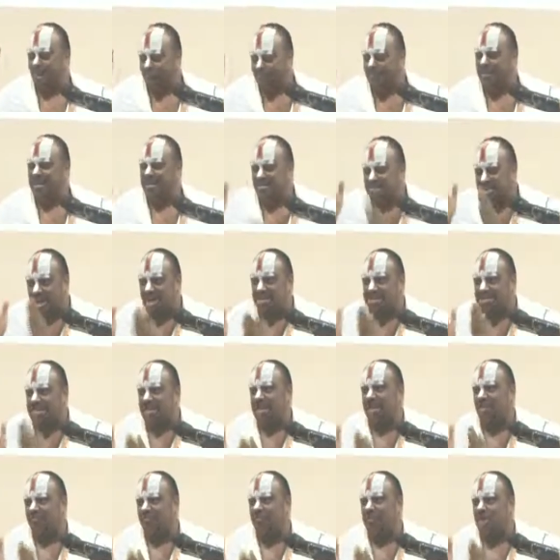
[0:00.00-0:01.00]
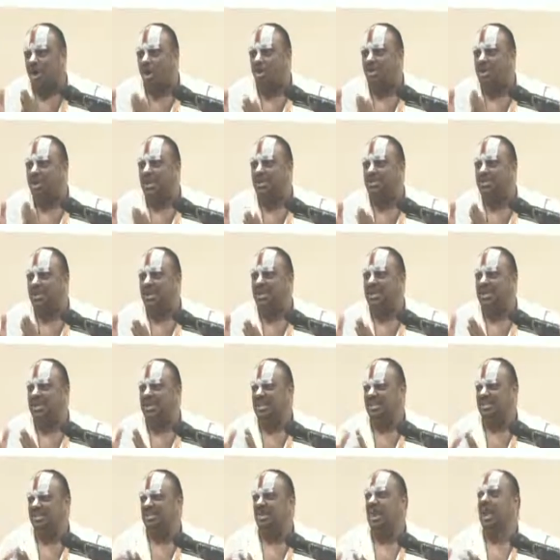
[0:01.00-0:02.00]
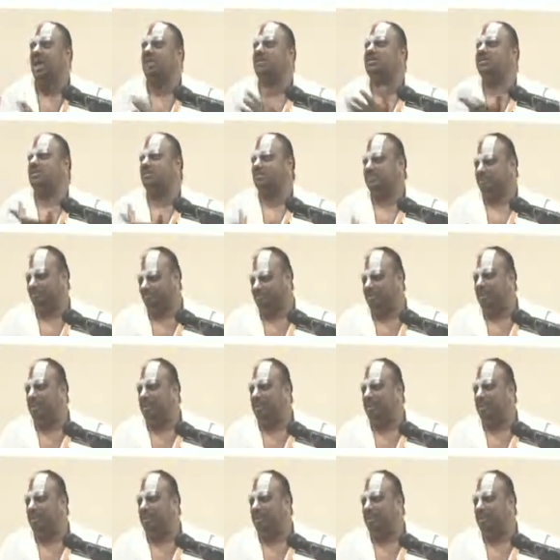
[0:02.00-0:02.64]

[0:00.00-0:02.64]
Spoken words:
proper structure of cognition is not